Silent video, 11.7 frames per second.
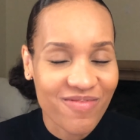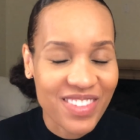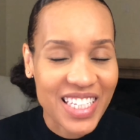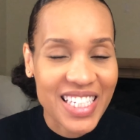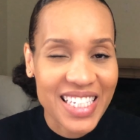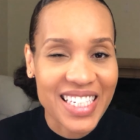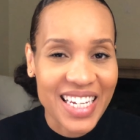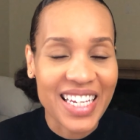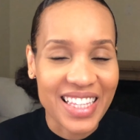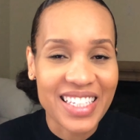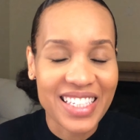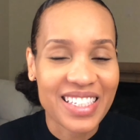this is
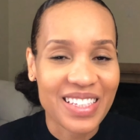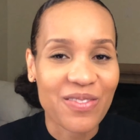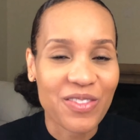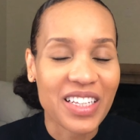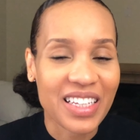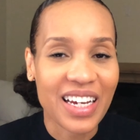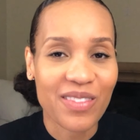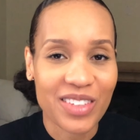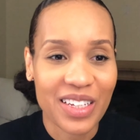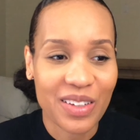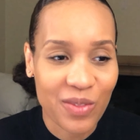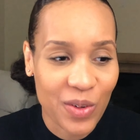it. This is the feeling I was
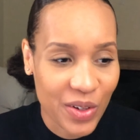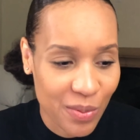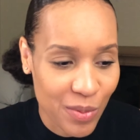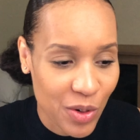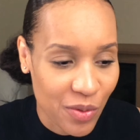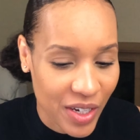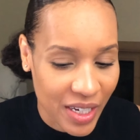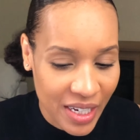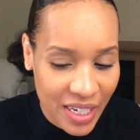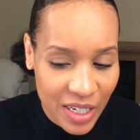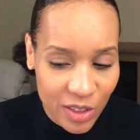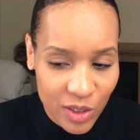looking for in the movie.
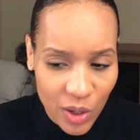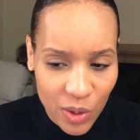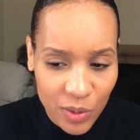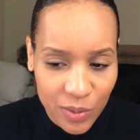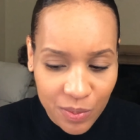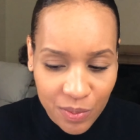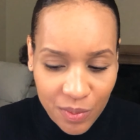So